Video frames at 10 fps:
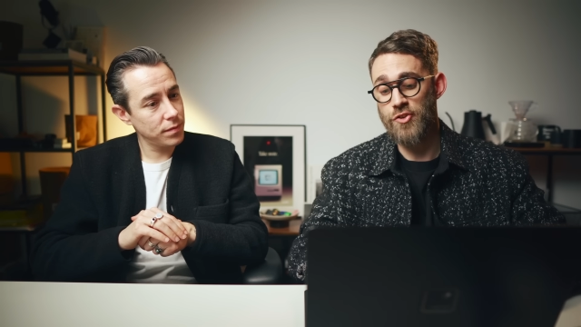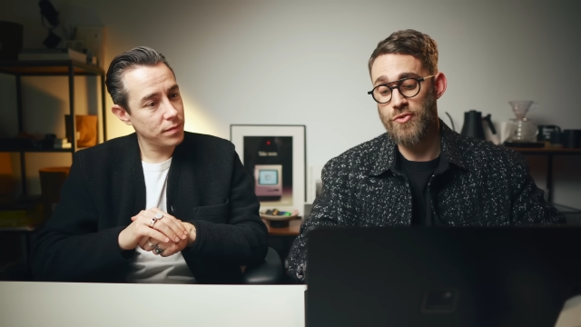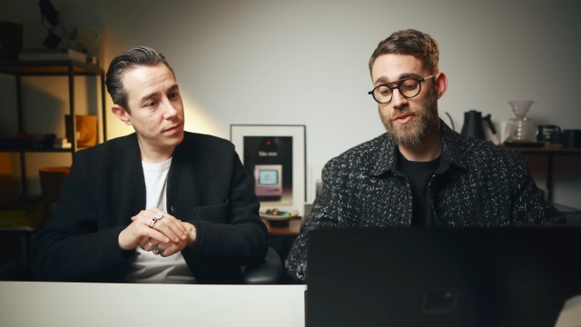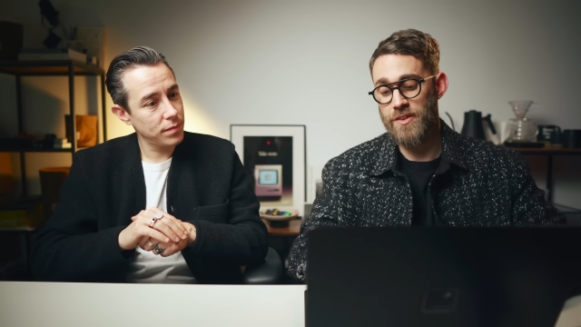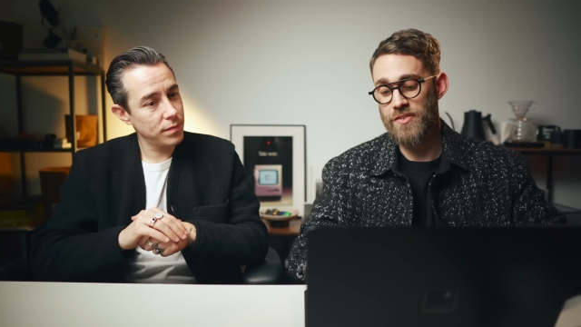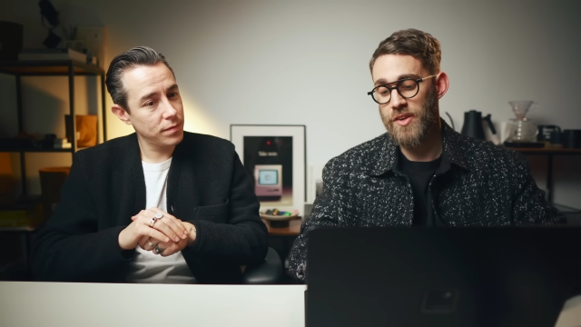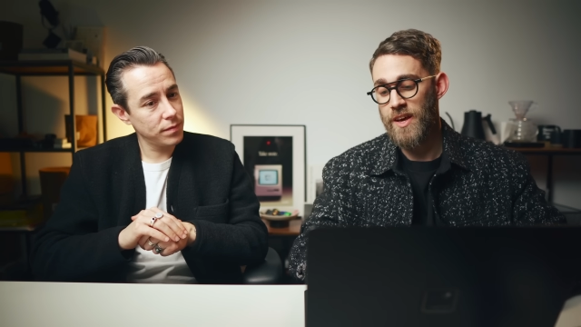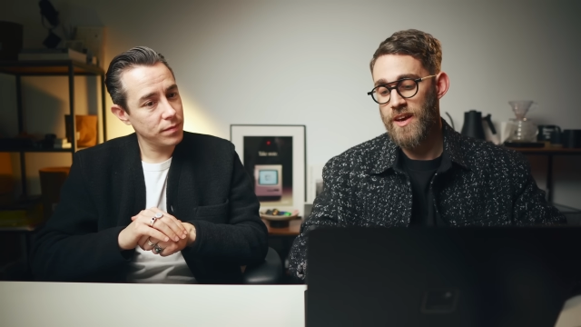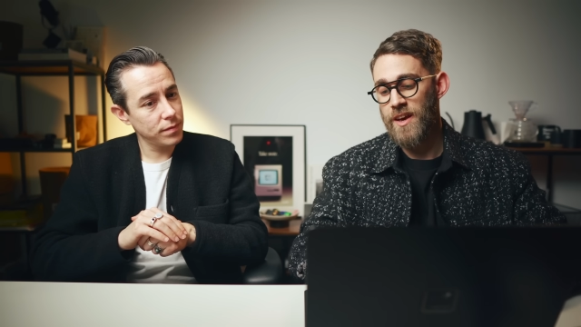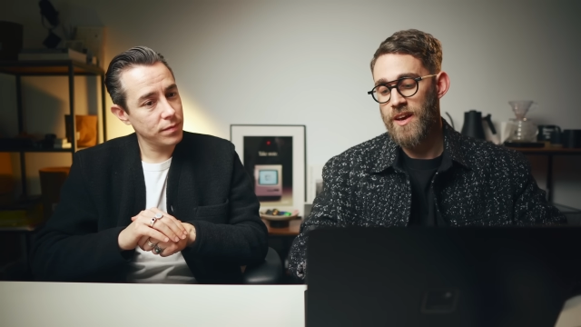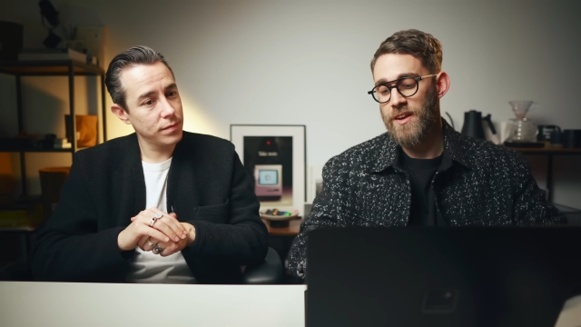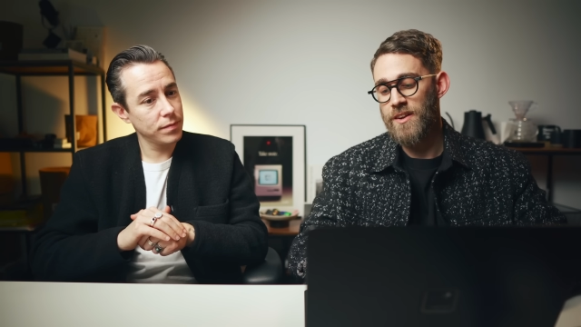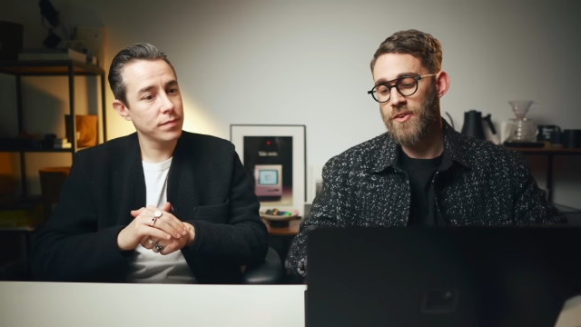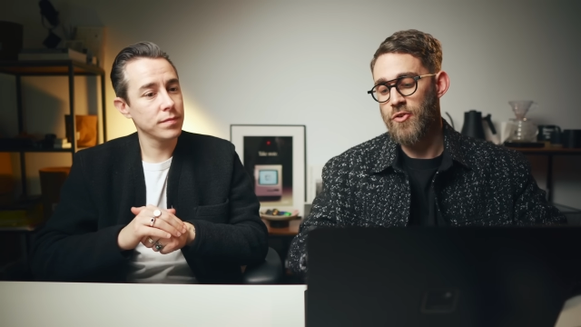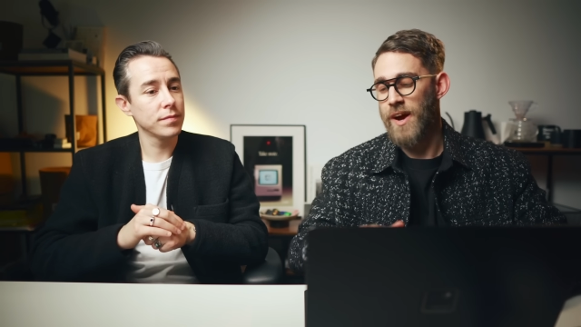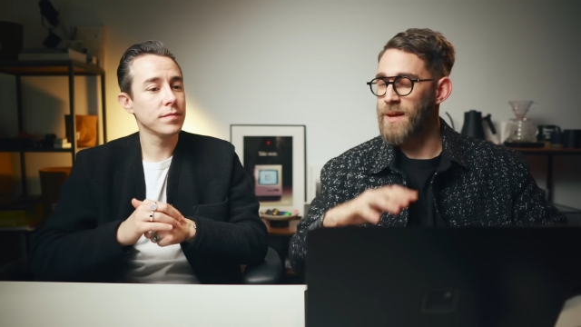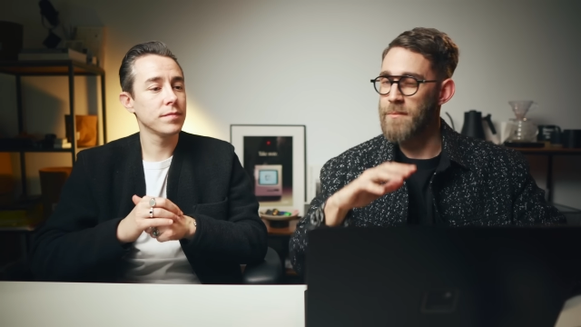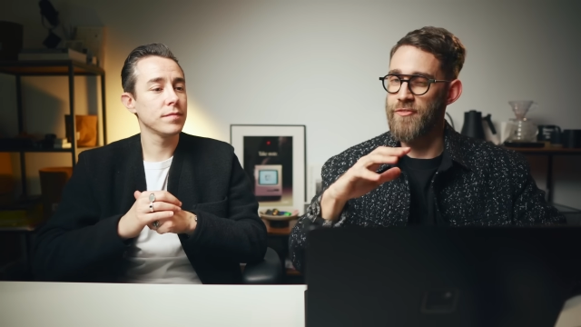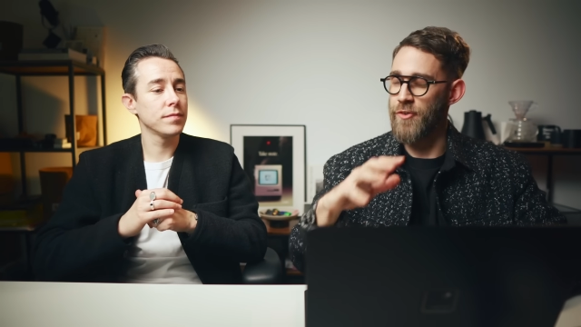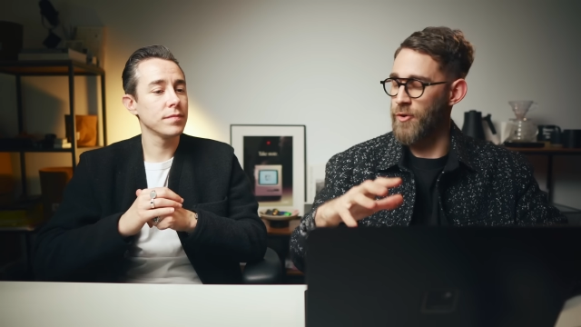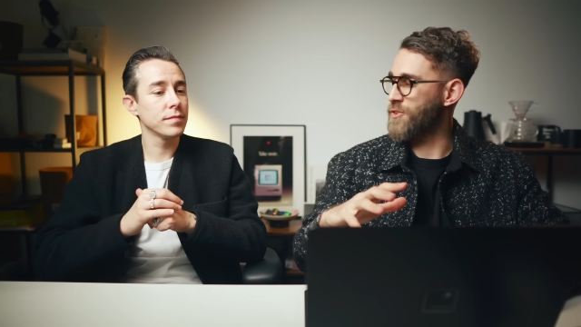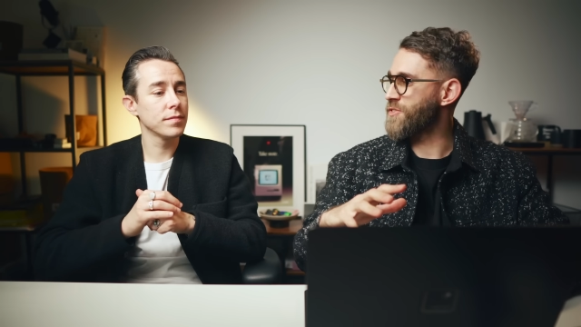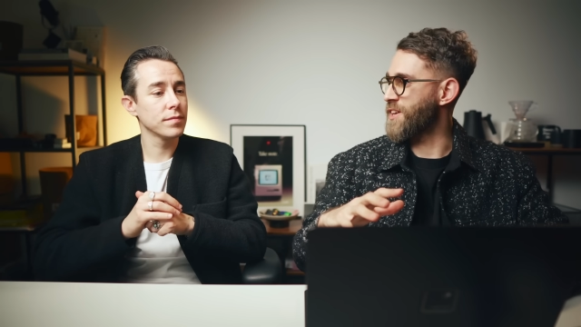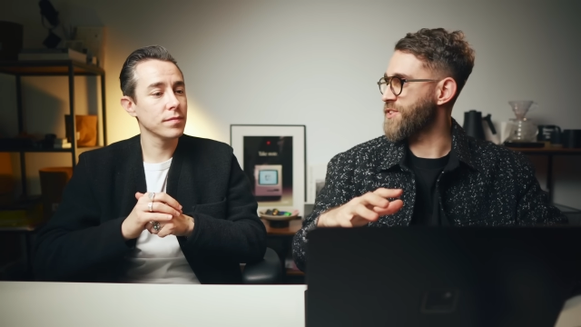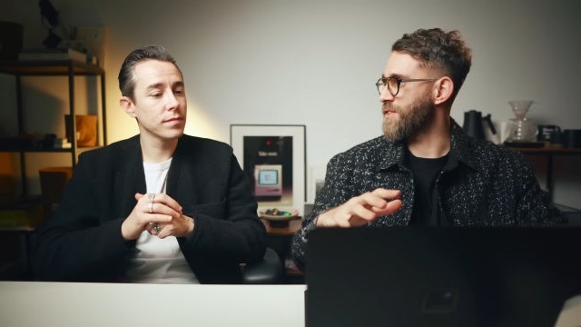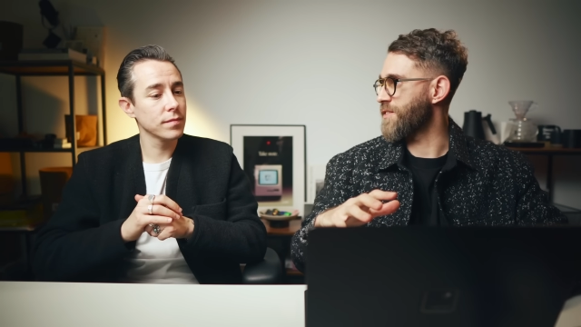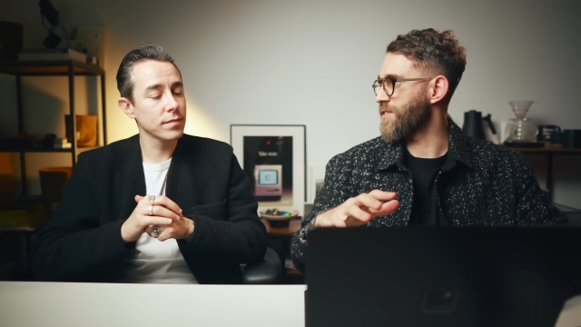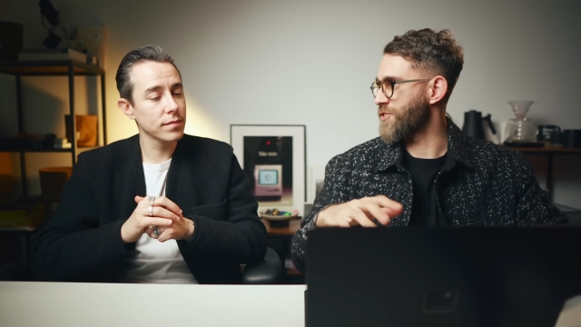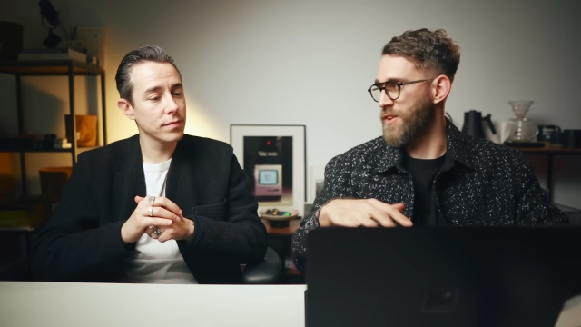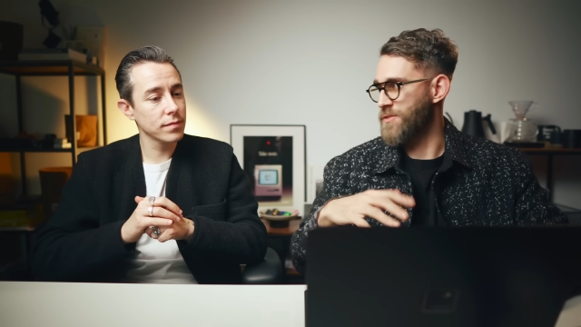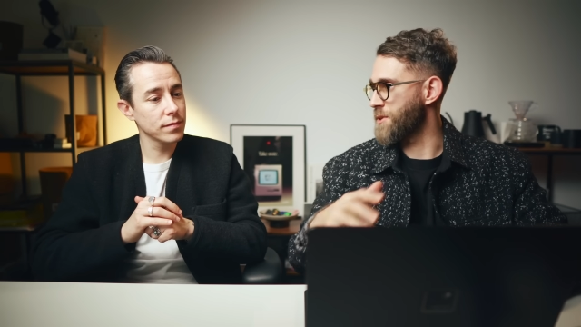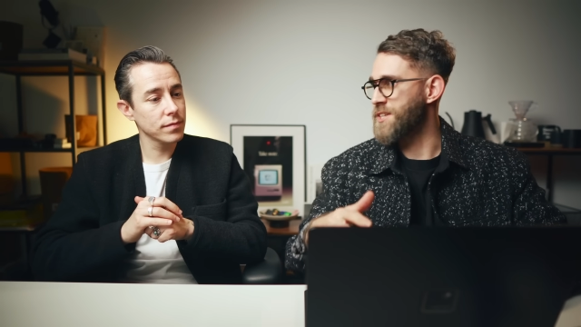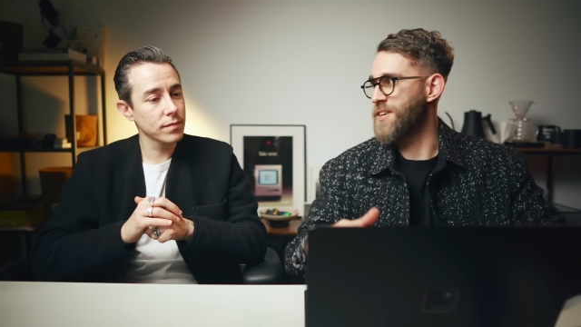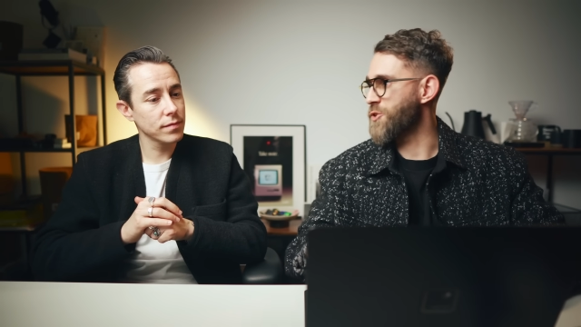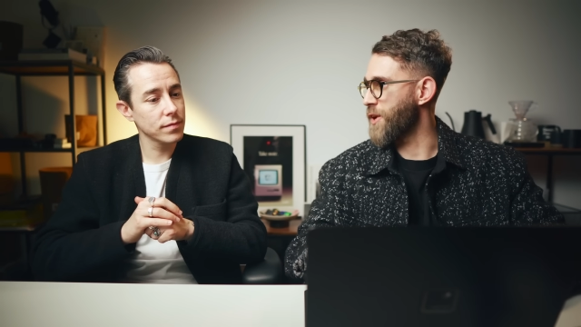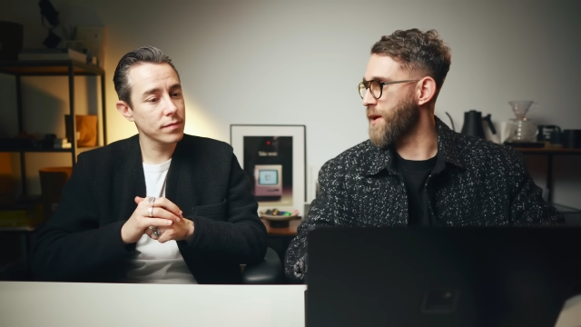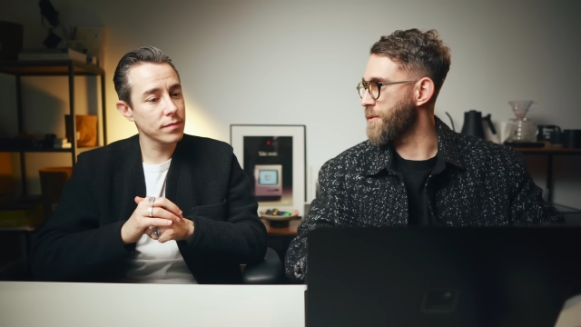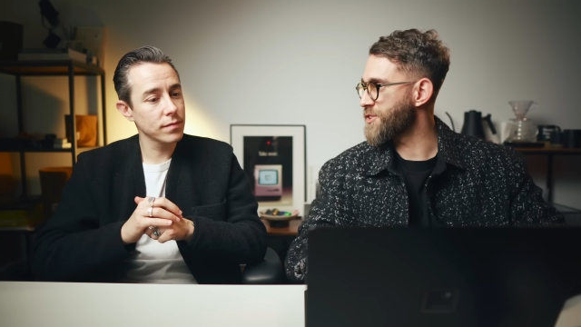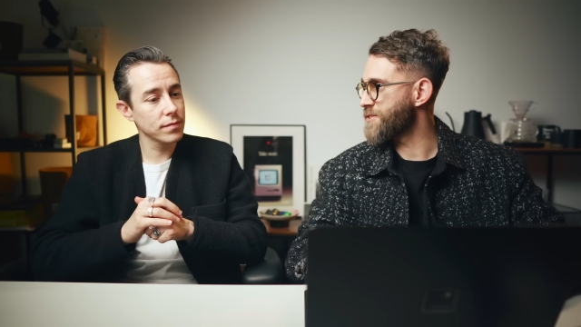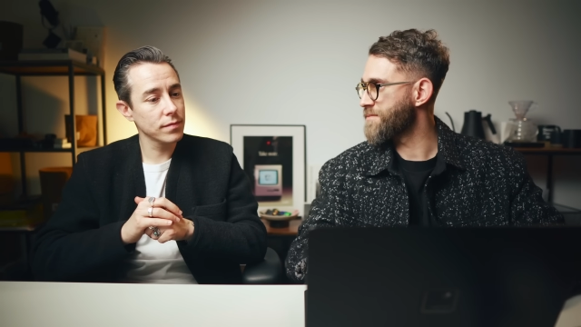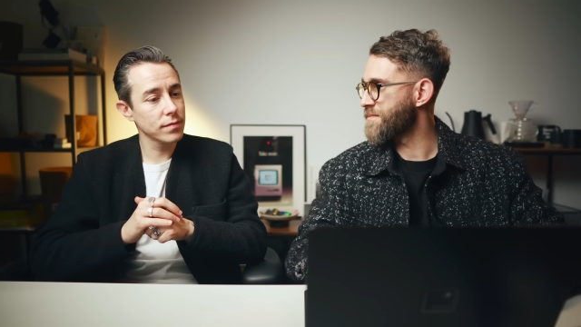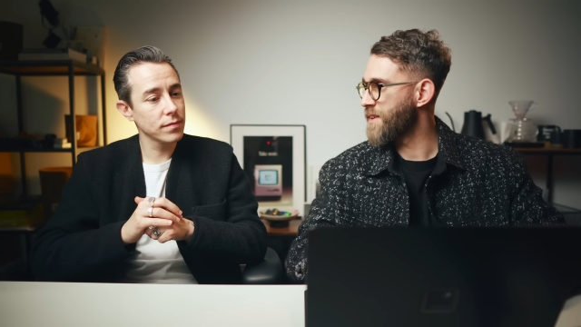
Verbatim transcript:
Speaker 1: to do is creating my focus sessions just with natural language.